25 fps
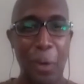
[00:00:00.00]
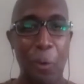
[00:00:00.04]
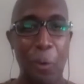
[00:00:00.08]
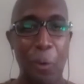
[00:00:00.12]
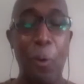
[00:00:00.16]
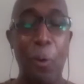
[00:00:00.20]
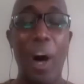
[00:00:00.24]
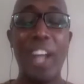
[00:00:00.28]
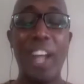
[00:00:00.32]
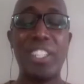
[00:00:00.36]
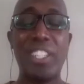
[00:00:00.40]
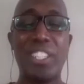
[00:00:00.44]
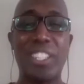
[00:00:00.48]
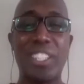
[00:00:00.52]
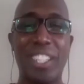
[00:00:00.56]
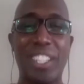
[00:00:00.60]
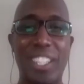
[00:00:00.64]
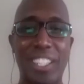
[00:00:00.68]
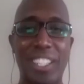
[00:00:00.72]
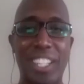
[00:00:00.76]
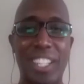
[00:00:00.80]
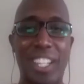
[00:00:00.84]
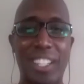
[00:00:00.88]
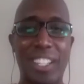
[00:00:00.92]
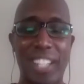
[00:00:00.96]

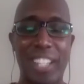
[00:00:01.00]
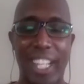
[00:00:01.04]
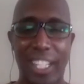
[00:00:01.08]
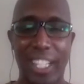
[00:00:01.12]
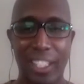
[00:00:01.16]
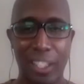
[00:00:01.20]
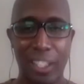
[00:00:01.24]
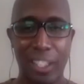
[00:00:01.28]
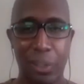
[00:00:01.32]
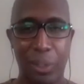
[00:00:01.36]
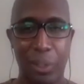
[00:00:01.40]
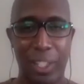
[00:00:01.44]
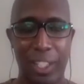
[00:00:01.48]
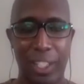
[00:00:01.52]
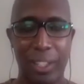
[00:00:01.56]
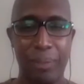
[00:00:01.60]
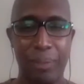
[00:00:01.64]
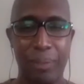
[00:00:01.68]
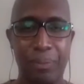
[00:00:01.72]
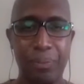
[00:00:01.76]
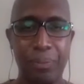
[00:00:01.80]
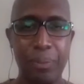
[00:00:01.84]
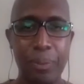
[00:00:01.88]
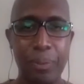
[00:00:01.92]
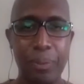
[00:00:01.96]
watching Nickelodeon.
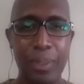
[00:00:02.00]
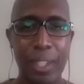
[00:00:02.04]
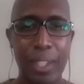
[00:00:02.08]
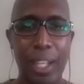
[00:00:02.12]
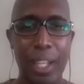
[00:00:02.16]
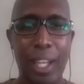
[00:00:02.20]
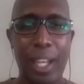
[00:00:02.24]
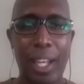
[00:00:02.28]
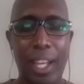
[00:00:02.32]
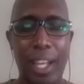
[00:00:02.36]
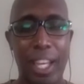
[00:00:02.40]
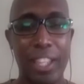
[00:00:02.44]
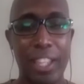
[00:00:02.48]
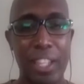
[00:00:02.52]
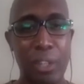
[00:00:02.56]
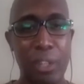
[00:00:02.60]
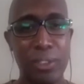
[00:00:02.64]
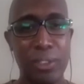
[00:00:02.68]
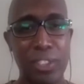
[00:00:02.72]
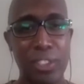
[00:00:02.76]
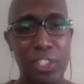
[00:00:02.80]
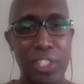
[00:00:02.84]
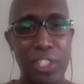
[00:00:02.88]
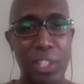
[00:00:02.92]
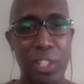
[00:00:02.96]
And there
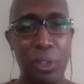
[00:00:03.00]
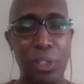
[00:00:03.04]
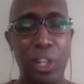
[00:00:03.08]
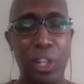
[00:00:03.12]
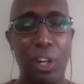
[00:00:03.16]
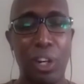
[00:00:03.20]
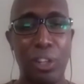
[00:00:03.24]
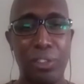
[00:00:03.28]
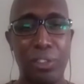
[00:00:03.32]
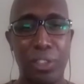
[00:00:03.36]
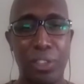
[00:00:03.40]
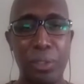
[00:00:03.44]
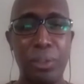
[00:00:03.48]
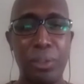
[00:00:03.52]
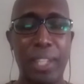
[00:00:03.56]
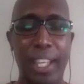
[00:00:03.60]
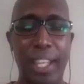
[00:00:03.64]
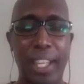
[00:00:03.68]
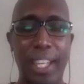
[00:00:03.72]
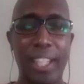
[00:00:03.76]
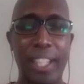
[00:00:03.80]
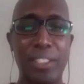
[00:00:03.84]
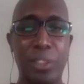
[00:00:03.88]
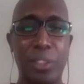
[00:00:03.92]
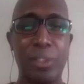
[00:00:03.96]
was a show called You
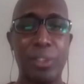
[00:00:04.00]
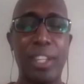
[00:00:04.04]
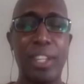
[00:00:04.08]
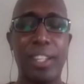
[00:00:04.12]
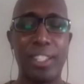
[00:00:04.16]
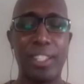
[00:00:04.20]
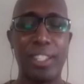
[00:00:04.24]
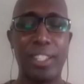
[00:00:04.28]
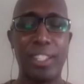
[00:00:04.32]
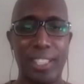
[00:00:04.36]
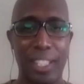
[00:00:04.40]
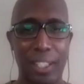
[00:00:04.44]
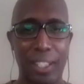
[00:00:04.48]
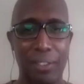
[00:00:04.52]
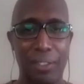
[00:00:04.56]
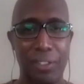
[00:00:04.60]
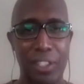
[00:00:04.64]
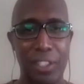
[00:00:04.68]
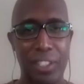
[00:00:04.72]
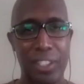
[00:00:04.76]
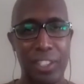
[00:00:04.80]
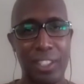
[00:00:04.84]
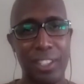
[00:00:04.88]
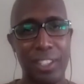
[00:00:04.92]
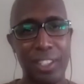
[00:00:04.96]
Can't Do That on
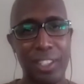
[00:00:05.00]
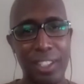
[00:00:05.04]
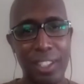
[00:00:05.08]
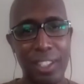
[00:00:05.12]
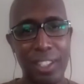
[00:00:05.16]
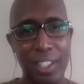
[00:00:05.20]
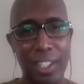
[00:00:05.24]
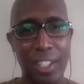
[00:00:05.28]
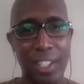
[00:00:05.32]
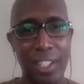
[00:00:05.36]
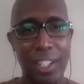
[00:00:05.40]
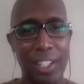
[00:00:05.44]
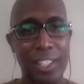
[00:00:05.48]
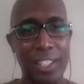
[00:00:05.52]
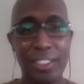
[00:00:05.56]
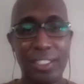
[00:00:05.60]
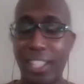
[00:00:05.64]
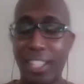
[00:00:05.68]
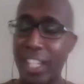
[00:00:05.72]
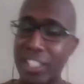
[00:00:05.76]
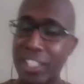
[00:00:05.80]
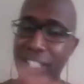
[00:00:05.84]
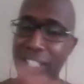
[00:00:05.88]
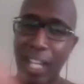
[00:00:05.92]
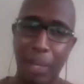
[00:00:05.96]
Television,
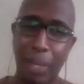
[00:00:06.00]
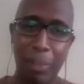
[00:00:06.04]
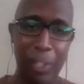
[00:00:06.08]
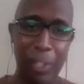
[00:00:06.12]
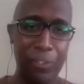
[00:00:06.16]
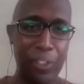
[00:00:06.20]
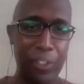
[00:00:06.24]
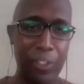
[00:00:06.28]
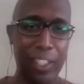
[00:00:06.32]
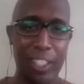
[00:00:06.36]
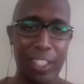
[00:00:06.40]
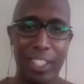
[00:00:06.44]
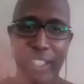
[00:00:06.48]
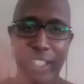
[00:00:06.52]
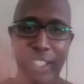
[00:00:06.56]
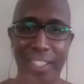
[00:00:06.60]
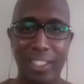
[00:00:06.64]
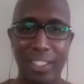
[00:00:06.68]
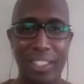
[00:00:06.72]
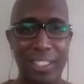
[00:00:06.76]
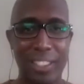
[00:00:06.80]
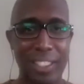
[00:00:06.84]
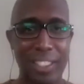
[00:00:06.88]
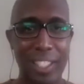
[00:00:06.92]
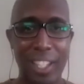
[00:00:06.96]
sketch comedy for
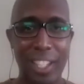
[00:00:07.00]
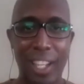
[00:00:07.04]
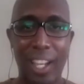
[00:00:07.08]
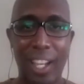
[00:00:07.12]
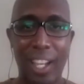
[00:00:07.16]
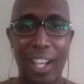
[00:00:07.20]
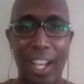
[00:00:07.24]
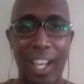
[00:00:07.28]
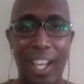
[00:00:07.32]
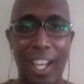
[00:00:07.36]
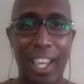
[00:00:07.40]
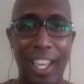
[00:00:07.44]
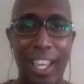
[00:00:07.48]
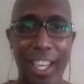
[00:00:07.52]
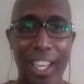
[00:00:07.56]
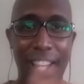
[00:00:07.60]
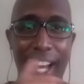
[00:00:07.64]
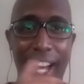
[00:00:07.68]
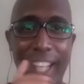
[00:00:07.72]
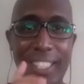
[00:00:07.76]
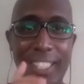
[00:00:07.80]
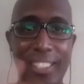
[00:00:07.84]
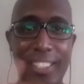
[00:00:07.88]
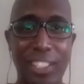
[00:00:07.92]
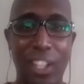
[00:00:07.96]
kids. And
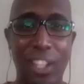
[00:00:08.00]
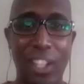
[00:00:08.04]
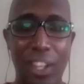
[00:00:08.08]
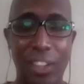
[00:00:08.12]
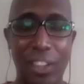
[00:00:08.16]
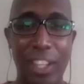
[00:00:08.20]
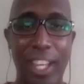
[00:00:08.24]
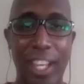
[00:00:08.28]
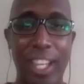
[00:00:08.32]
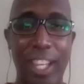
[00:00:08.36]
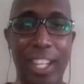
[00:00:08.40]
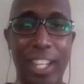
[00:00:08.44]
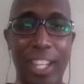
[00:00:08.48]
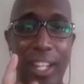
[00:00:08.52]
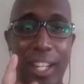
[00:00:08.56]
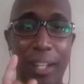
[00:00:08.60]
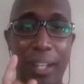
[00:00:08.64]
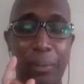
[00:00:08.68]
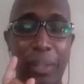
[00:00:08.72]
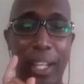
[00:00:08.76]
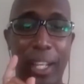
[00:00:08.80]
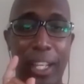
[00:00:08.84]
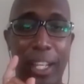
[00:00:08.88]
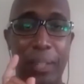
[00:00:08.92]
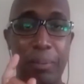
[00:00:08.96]
I saw that and I'm
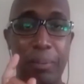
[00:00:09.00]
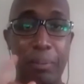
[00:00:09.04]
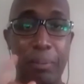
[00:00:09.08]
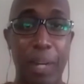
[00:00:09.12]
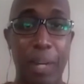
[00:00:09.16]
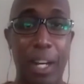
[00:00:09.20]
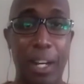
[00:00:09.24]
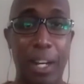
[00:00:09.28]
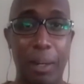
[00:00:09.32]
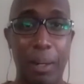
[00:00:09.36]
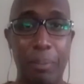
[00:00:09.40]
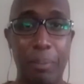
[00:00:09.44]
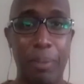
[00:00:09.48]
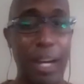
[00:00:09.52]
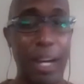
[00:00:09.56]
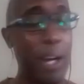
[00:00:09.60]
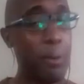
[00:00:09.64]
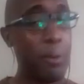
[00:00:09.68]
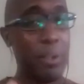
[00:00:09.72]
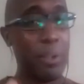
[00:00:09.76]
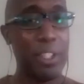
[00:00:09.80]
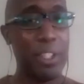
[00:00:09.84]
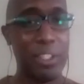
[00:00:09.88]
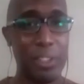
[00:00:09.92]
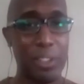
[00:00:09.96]
like, Mom, I
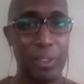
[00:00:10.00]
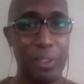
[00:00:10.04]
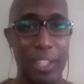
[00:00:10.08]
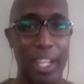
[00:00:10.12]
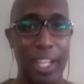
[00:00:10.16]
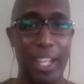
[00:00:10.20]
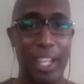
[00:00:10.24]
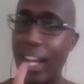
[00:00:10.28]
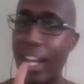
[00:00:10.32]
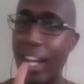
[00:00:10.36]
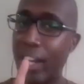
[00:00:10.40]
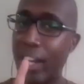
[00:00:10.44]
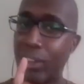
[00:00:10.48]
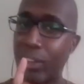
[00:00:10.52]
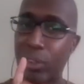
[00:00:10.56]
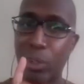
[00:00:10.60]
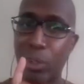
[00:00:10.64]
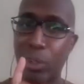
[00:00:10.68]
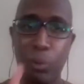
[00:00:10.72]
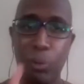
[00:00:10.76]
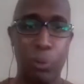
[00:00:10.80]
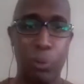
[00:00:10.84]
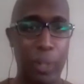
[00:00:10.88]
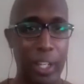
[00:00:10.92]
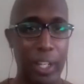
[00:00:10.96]
want to do that. I don't
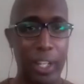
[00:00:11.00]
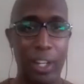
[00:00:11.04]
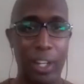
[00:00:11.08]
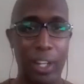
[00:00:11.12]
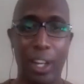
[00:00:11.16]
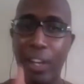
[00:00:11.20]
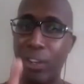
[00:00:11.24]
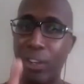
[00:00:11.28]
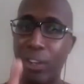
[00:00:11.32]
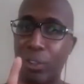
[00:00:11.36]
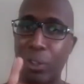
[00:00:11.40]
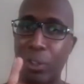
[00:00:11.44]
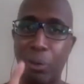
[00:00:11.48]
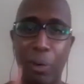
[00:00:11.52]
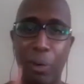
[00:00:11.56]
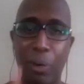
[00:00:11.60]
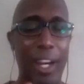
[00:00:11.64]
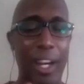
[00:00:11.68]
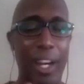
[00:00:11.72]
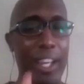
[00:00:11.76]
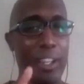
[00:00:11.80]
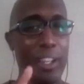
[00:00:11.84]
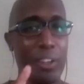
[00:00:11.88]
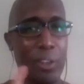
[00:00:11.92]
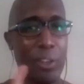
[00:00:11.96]
know where, I don't know
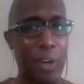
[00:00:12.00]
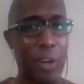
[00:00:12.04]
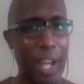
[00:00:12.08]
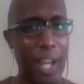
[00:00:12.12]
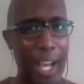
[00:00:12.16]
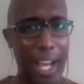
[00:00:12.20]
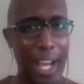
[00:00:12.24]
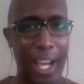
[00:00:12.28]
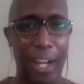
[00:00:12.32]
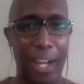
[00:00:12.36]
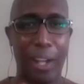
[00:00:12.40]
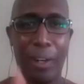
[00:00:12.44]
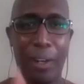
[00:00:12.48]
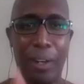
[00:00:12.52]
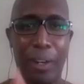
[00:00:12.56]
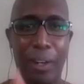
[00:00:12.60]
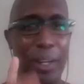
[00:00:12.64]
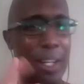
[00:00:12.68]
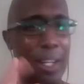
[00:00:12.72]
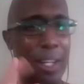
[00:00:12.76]
why, I don't know how,